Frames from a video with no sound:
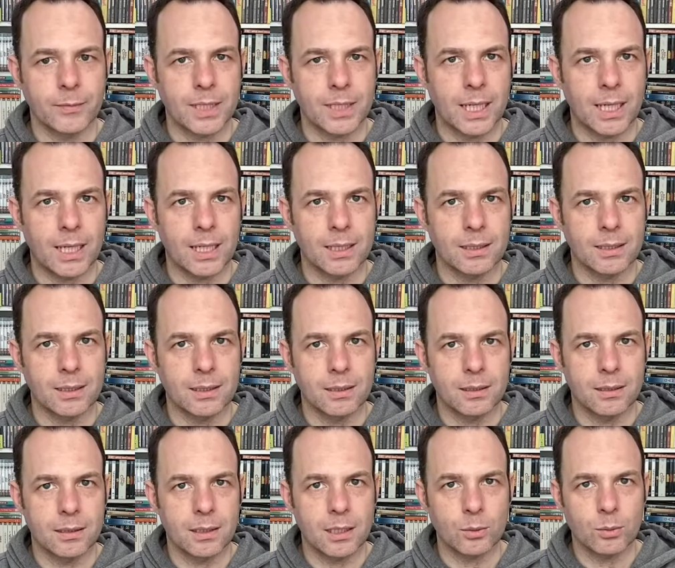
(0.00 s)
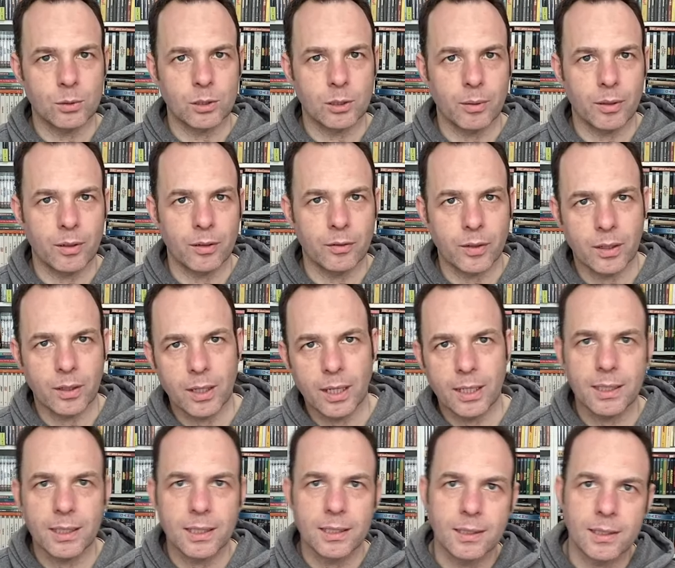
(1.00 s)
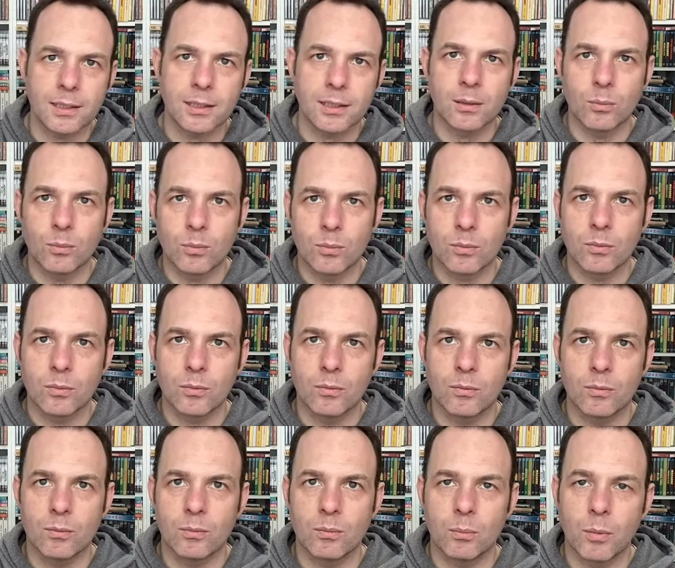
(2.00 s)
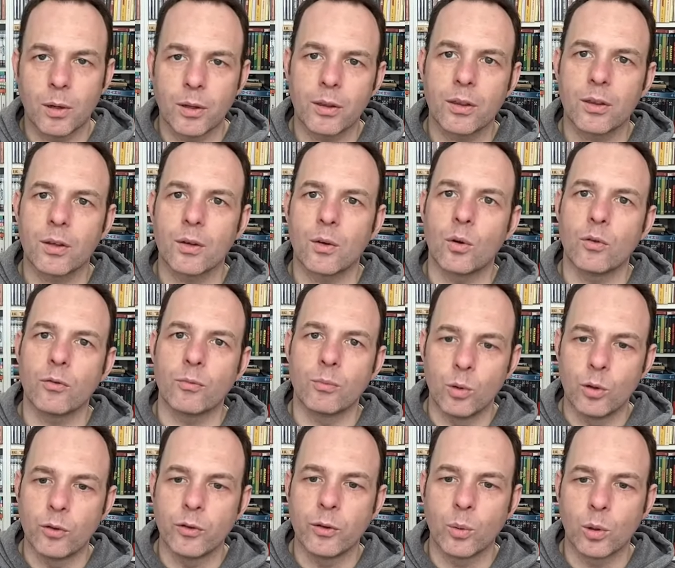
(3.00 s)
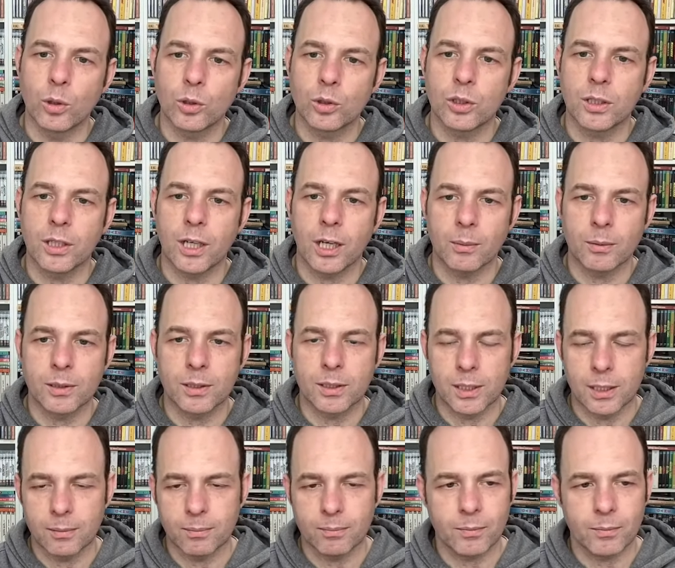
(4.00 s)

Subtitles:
And this was a bit of an inconsistent month of movie watching, I would say.